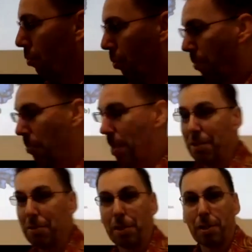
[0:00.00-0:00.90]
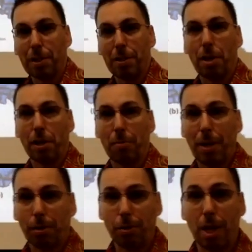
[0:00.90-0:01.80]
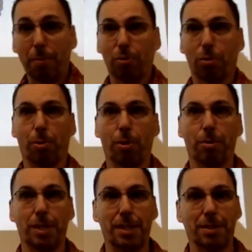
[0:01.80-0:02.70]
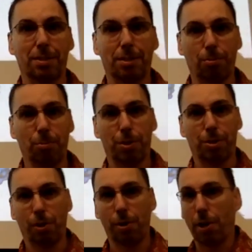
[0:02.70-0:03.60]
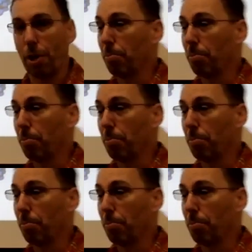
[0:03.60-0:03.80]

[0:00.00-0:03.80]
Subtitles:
we're mainly going to talk about globular proteins, which are